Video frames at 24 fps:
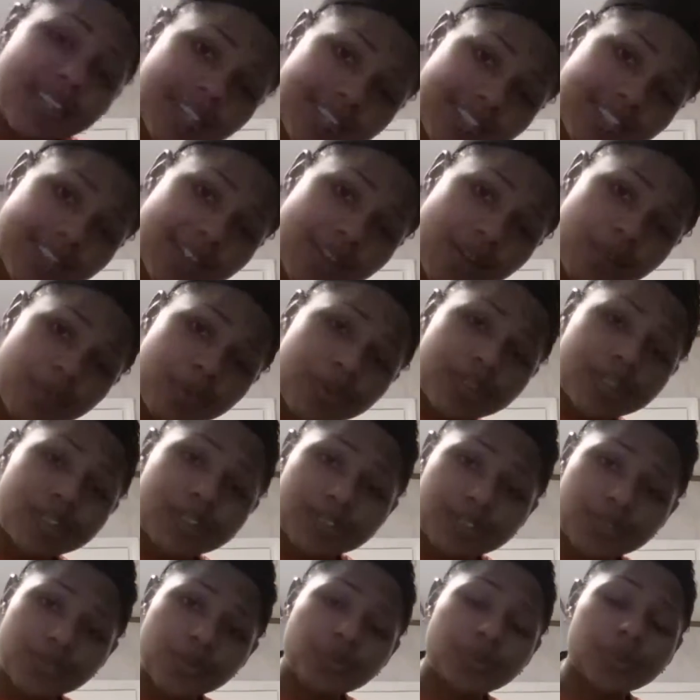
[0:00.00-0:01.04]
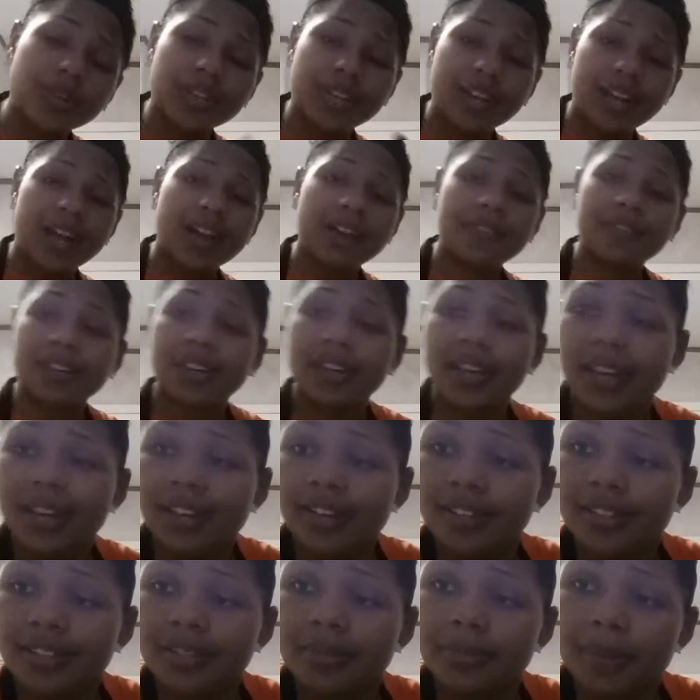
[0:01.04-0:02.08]
Next thing that we're going to do, we're going to have our
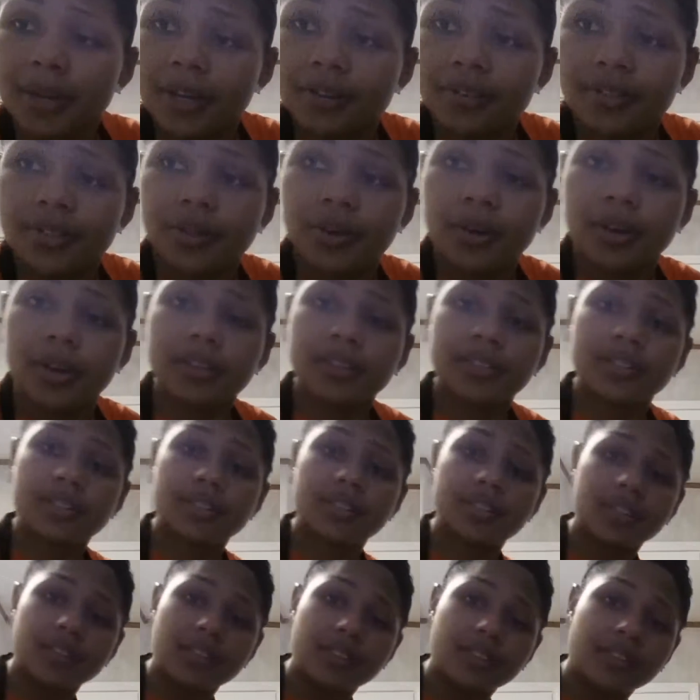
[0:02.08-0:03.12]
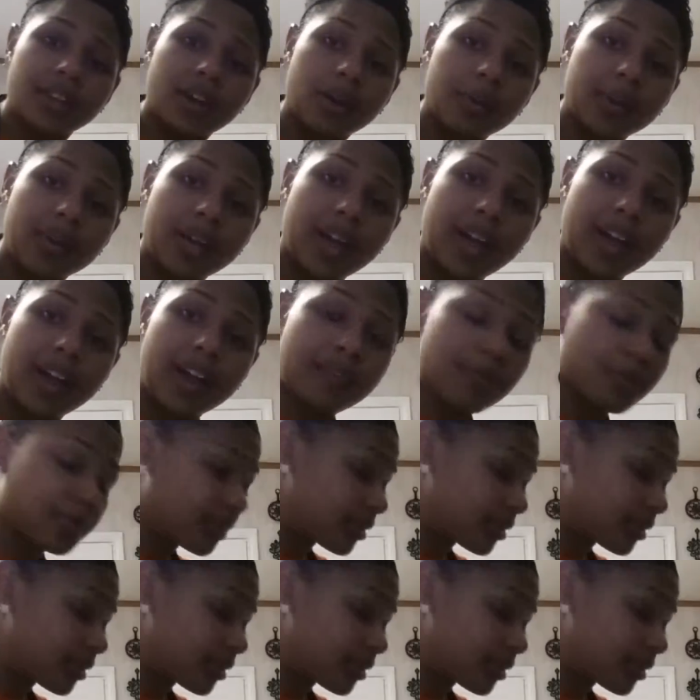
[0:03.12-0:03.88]
can of tomato sauce that we have.